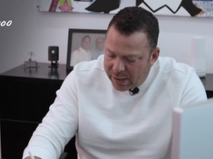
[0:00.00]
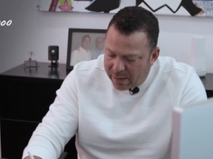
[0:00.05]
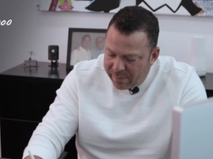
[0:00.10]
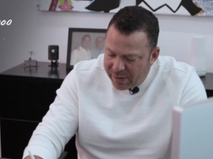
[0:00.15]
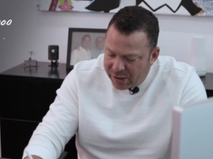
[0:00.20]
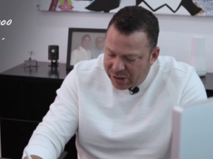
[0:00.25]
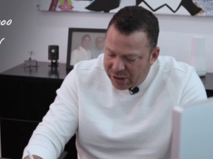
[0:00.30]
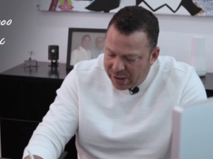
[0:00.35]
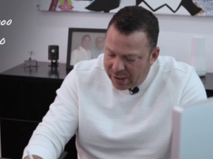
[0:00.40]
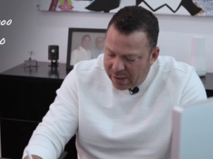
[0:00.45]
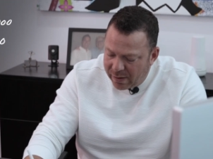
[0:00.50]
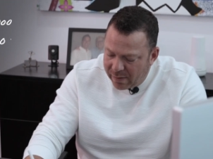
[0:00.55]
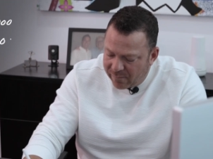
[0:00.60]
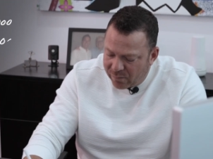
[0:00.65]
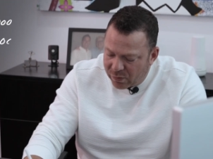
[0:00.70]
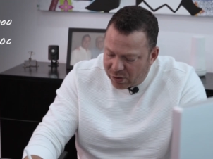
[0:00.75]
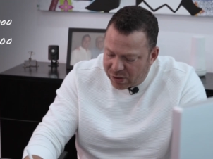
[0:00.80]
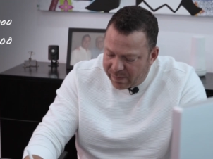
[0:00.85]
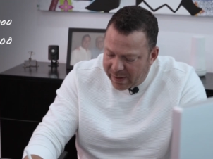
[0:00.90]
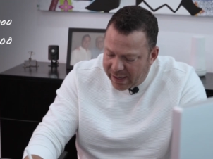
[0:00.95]
commission
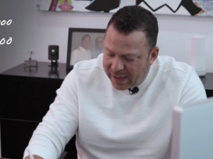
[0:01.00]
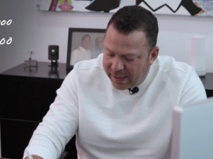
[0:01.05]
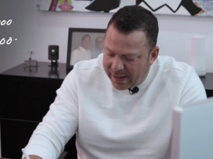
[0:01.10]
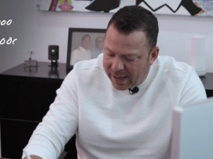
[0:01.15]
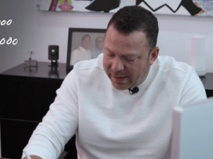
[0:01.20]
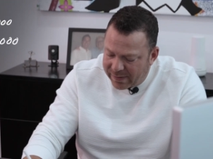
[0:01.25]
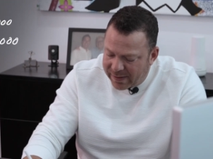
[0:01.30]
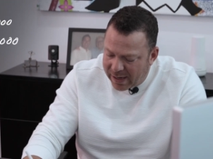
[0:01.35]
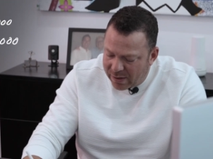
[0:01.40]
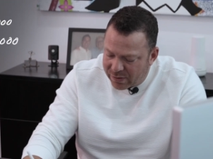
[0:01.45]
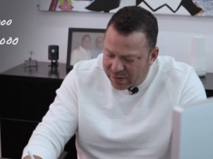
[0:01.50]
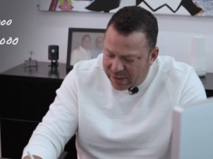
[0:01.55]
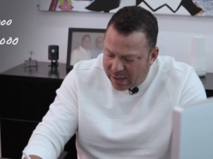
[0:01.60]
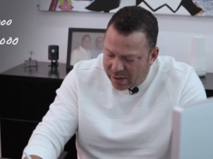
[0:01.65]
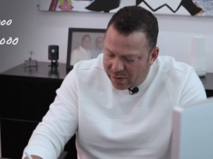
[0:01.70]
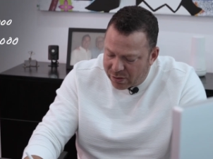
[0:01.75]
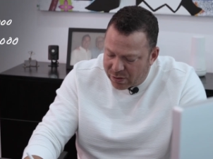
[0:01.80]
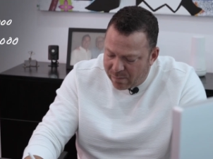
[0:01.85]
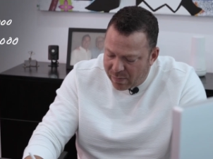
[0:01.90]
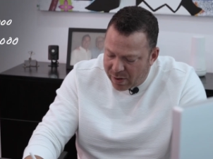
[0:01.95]
for spending that
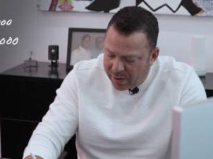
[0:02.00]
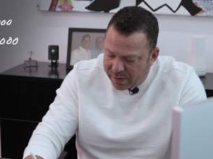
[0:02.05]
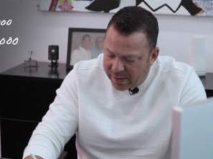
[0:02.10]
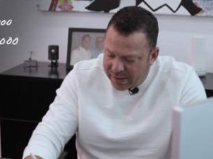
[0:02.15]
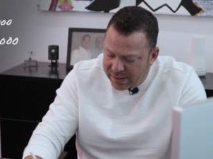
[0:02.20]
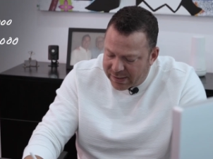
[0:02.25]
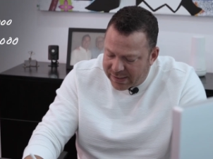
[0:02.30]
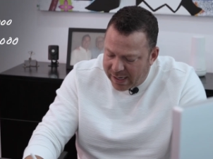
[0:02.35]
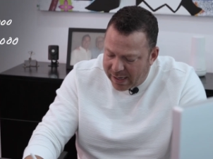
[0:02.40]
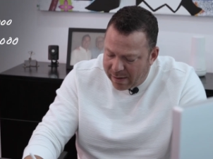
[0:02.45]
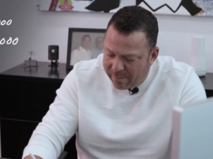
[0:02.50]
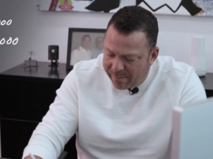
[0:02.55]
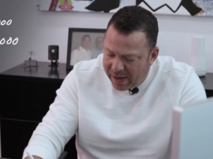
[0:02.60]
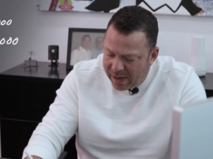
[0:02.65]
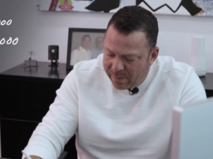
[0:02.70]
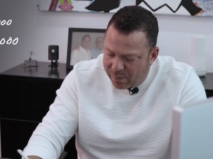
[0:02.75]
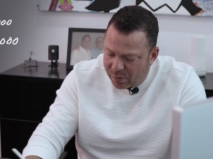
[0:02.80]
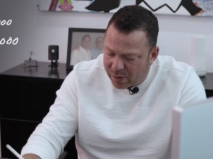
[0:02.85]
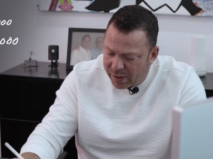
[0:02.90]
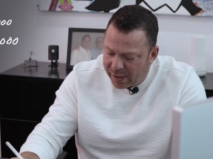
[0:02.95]
$1,000 a month, let's say in
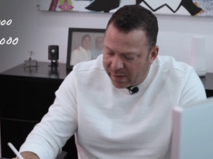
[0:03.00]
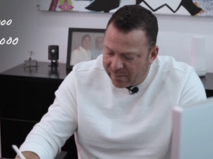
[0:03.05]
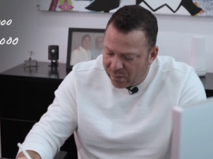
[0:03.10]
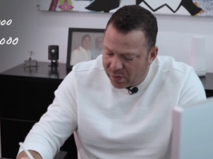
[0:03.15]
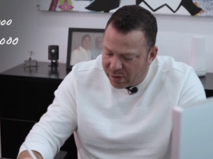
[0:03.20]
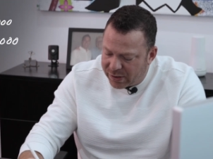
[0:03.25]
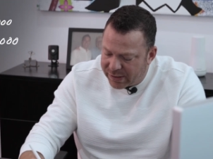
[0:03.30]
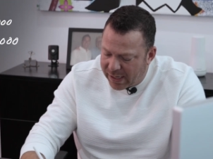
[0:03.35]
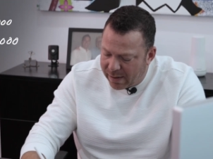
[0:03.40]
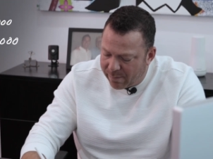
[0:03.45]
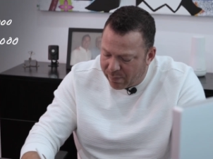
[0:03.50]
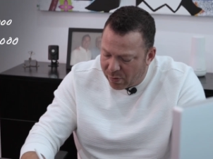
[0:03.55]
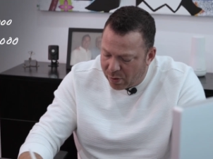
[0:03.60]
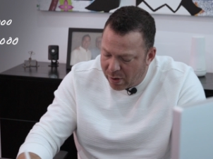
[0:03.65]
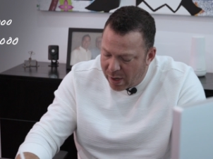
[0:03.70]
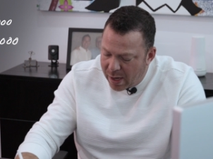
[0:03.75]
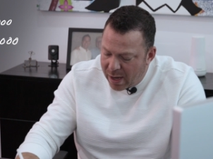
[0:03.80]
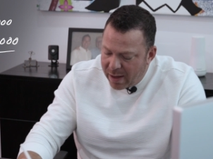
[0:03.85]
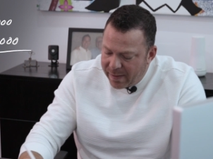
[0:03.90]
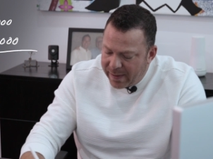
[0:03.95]
pay-per-click, for
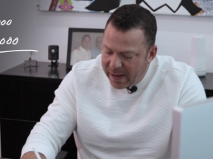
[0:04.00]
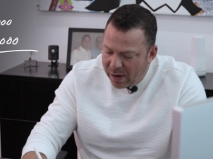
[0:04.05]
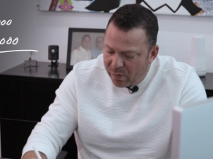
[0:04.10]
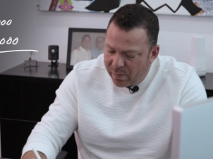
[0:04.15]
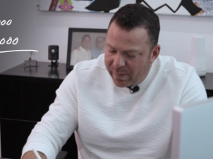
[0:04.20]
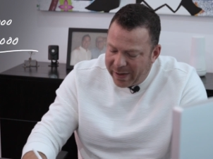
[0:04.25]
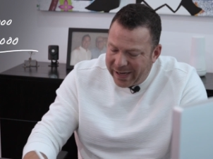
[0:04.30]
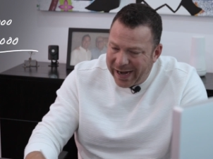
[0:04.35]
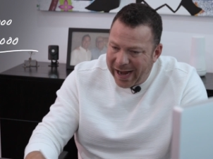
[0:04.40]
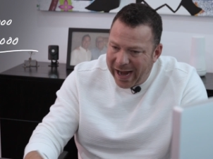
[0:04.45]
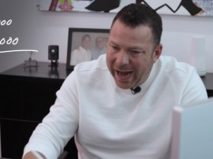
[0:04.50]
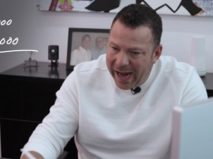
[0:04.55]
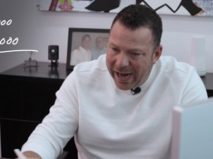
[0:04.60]
example, that would be an